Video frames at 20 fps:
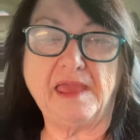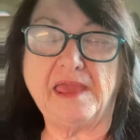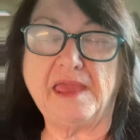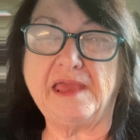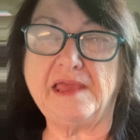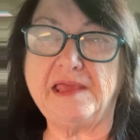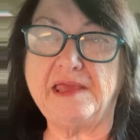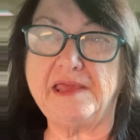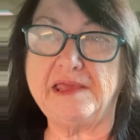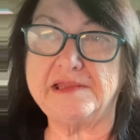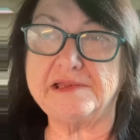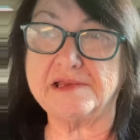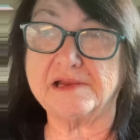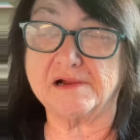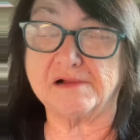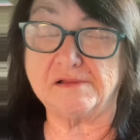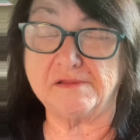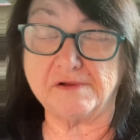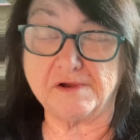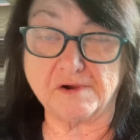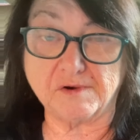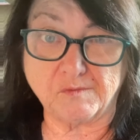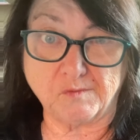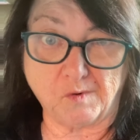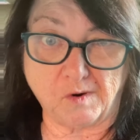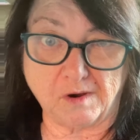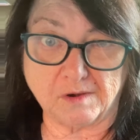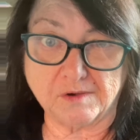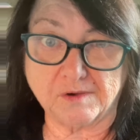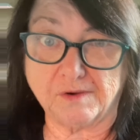and
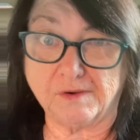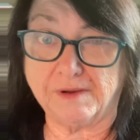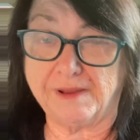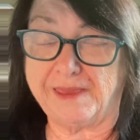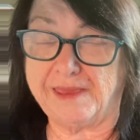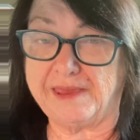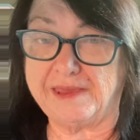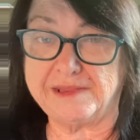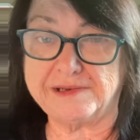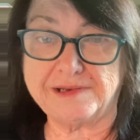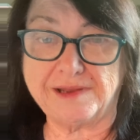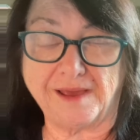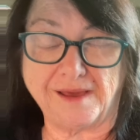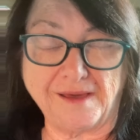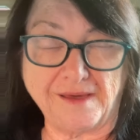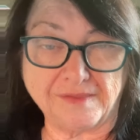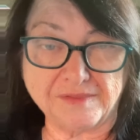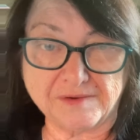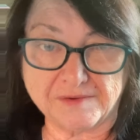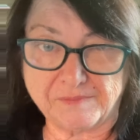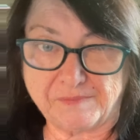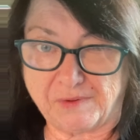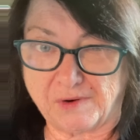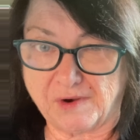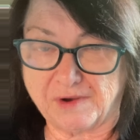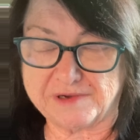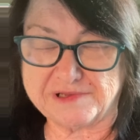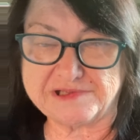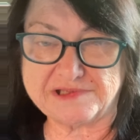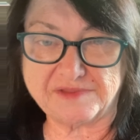Clearwater and other
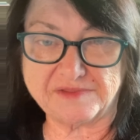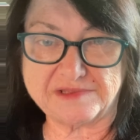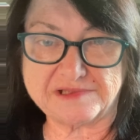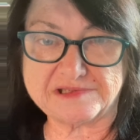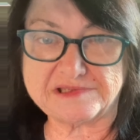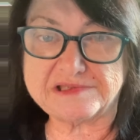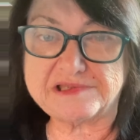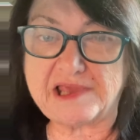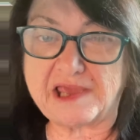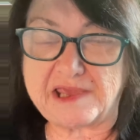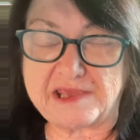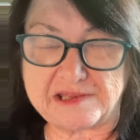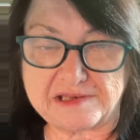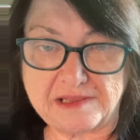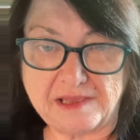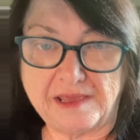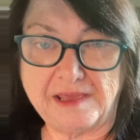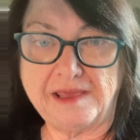parts of the state